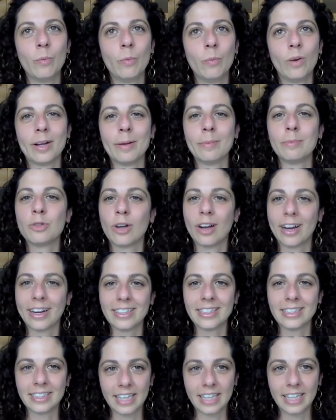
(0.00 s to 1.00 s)
I'm trying
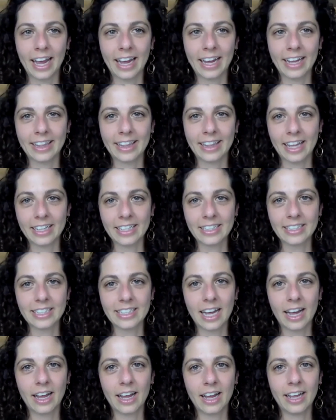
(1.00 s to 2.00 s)
to say, that it's
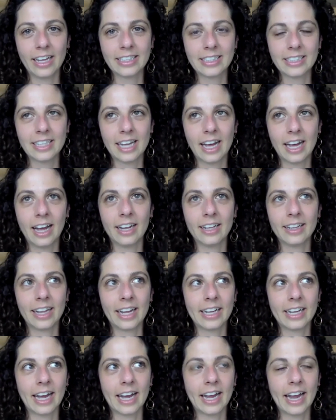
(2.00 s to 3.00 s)
not
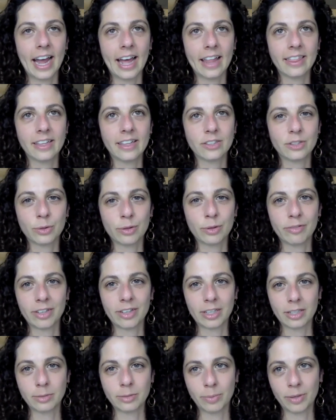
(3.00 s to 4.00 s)
like I had this horrific
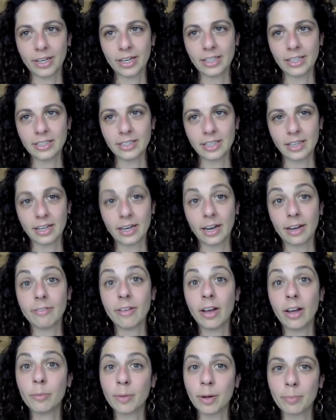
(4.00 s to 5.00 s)
experience and then I
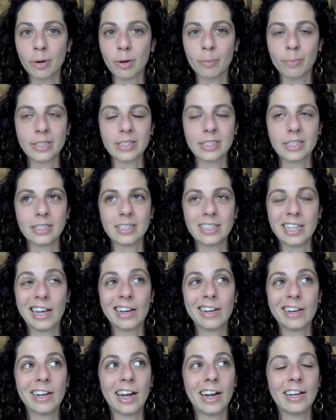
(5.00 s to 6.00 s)
found my purpose. It's
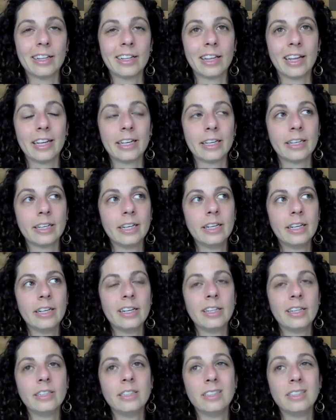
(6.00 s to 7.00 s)
that I like
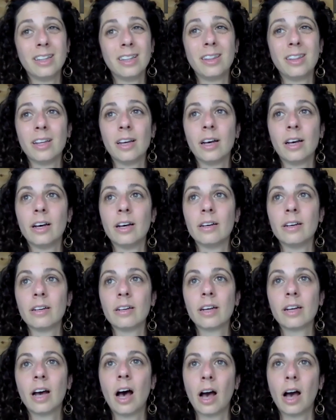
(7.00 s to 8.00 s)
did the
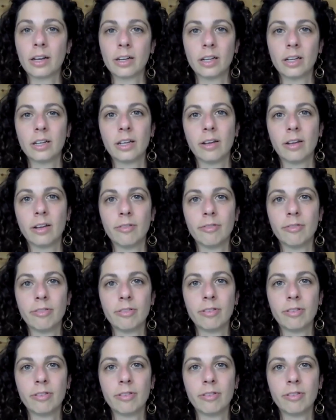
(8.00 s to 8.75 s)
cognitive